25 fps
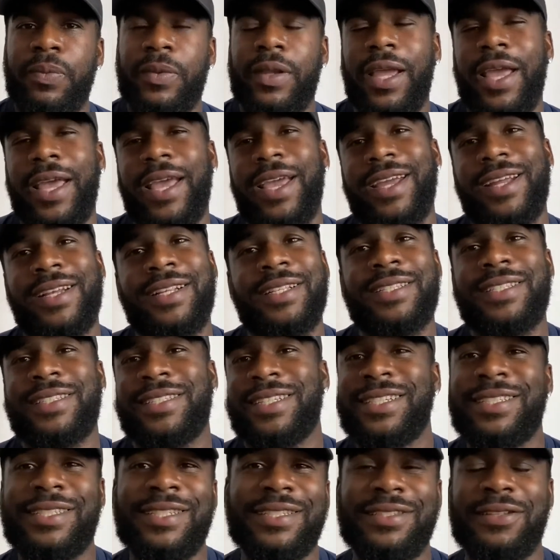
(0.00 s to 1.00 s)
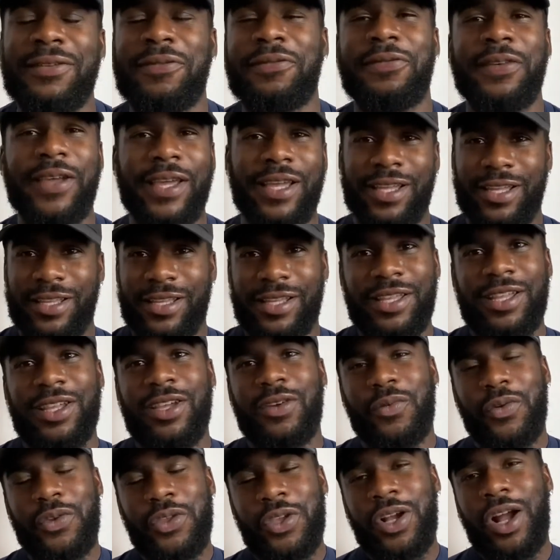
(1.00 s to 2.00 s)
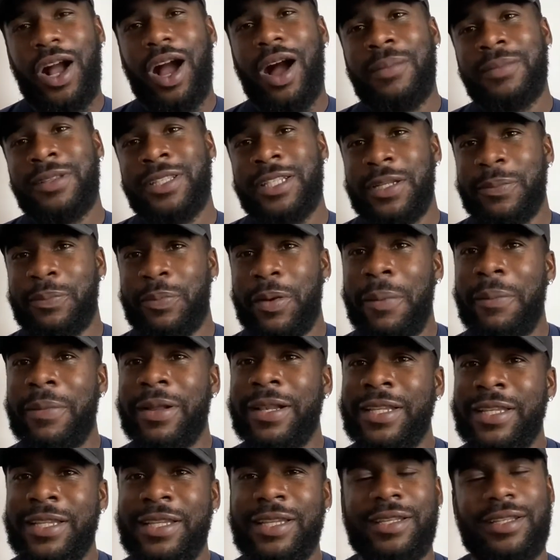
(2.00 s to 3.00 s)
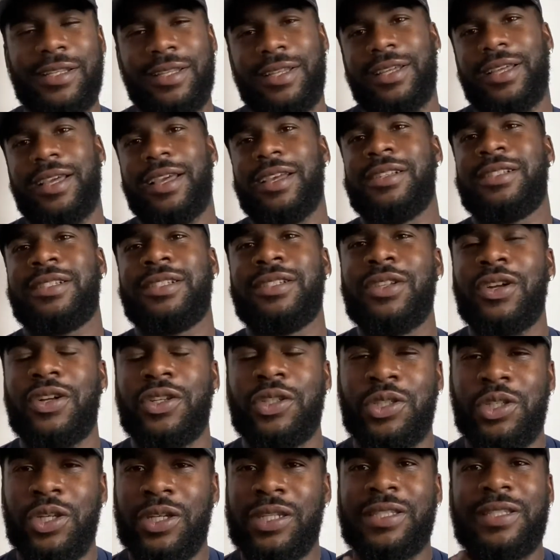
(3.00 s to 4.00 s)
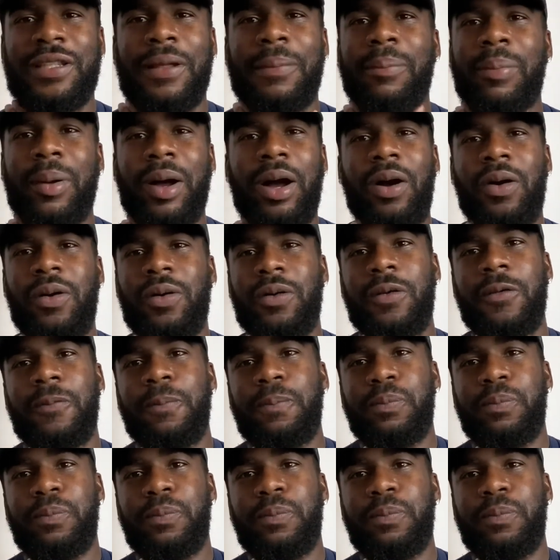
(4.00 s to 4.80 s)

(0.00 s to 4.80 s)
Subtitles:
And this is the thing. When you come to the Premier League, it's not just about